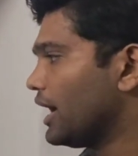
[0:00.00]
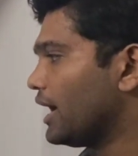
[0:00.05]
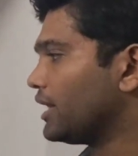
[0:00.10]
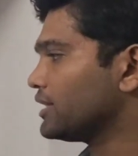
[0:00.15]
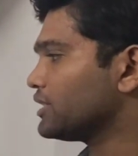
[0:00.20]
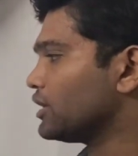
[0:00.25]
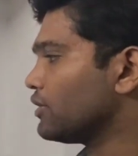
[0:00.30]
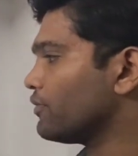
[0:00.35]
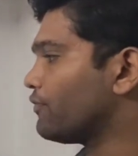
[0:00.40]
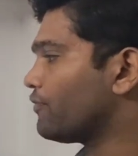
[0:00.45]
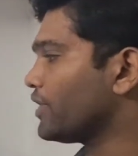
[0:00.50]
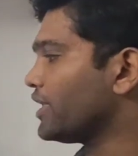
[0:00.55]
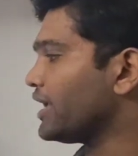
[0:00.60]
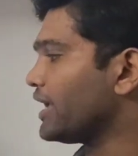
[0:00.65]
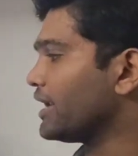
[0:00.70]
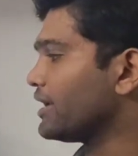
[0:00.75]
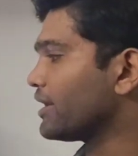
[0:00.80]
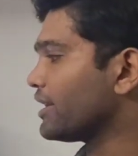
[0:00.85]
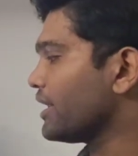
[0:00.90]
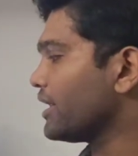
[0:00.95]
and the
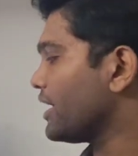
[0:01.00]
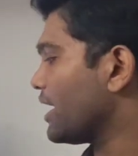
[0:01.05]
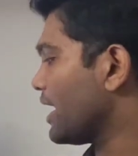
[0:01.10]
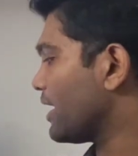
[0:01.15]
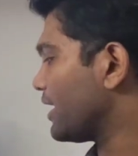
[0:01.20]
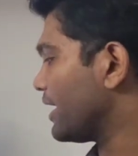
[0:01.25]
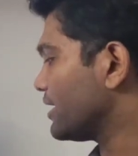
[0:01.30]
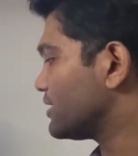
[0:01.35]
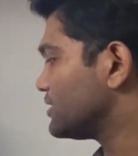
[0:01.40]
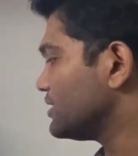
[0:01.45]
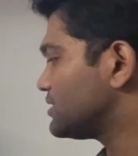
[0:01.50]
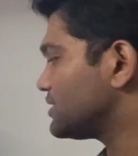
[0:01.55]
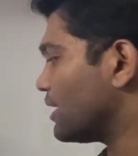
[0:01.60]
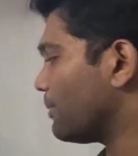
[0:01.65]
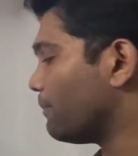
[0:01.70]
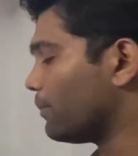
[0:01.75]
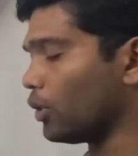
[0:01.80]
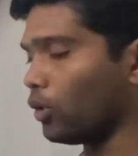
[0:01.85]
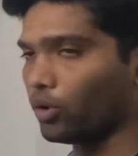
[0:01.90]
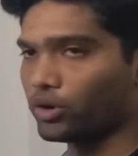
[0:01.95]
free entry and exits
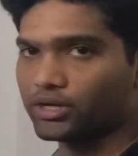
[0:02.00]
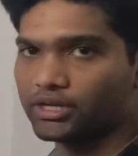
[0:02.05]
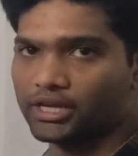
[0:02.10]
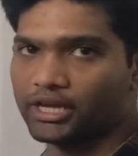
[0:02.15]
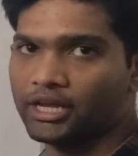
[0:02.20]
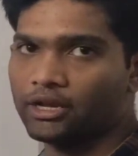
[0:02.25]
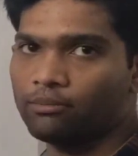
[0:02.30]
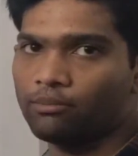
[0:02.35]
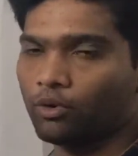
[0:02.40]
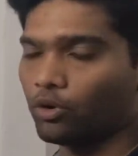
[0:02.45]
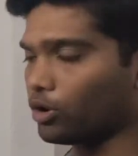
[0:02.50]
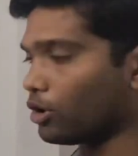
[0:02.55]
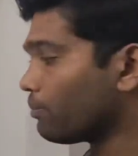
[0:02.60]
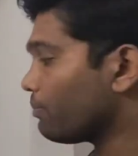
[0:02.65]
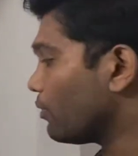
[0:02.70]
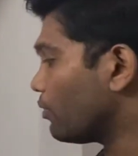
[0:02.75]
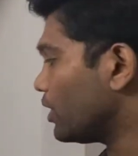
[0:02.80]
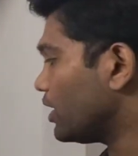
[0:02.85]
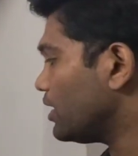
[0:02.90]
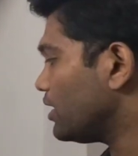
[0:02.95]
are blocked in
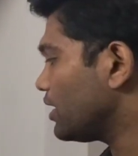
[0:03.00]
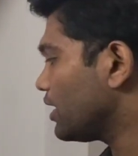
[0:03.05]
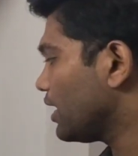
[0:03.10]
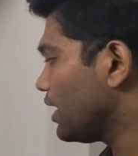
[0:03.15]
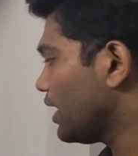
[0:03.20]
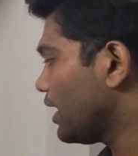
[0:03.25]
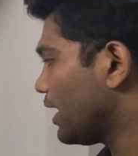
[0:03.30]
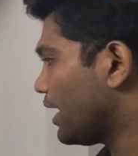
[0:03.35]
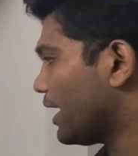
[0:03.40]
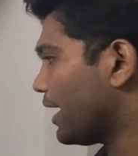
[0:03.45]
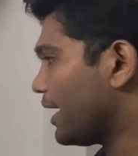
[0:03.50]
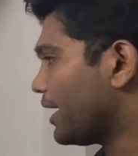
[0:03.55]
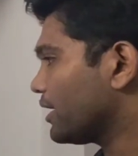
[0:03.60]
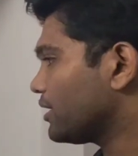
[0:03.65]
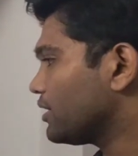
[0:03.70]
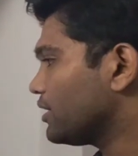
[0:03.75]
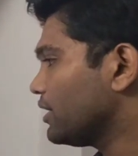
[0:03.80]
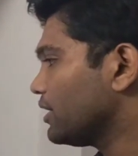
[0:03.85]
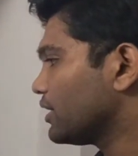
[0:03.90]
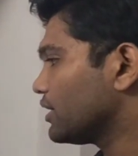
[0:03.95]
monopoly,
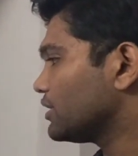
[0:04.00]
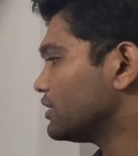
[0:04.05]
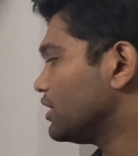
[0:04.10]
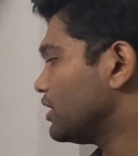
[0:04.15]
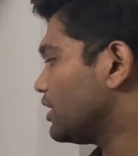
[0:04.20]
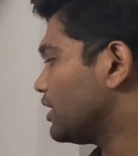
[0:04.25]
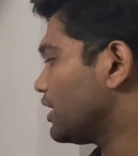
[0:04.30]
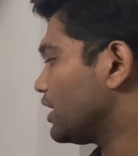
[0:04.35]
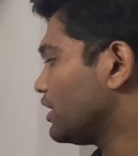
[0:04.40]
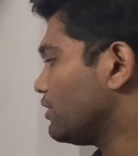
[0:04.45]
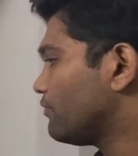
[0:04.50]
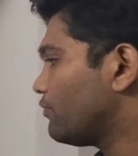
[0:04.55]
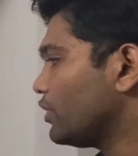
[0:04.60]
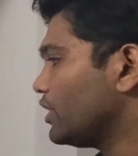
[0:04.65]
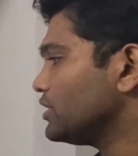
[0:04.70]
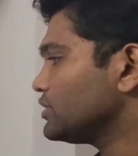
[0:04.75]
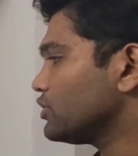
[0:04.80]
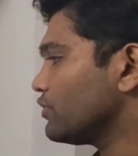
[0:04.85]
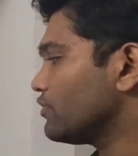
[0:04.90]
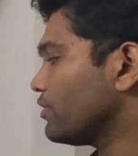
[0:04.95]
and the
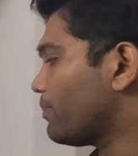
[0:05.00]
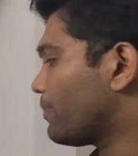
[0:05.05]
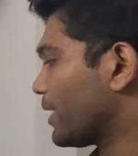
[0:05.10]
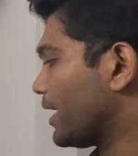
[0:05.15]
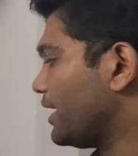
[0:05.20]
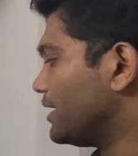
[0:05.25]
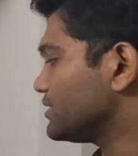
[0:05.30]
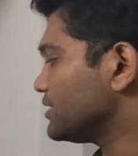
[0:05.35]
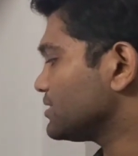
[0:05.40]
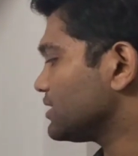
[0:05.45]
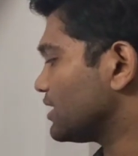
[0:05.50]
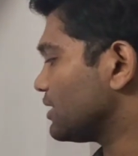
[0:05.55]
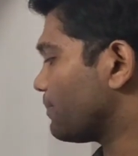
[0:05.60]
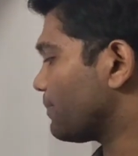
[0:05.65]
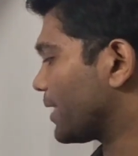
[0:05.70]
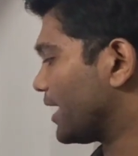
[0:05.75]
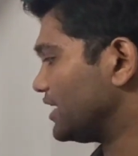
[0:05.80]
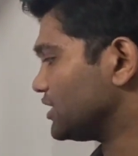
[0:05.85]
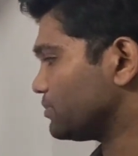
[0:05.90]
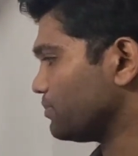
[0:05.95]
influence of the prices are
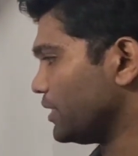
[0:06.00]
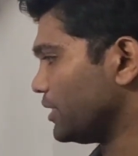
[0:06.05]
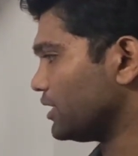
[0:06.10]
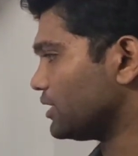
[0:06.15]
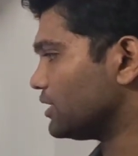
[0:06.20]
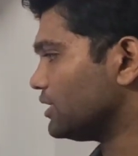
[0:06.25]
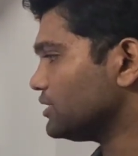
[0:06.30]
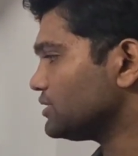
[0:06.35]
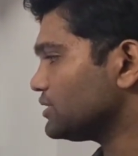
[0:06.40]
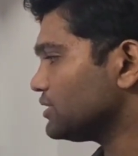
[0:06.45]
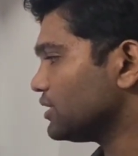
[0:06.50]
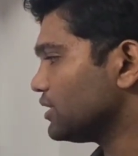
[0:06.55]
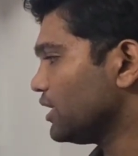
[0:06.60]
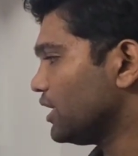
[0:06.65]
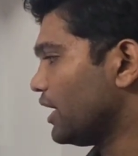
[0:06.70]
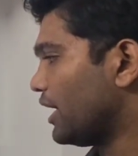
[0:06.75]
the price makers.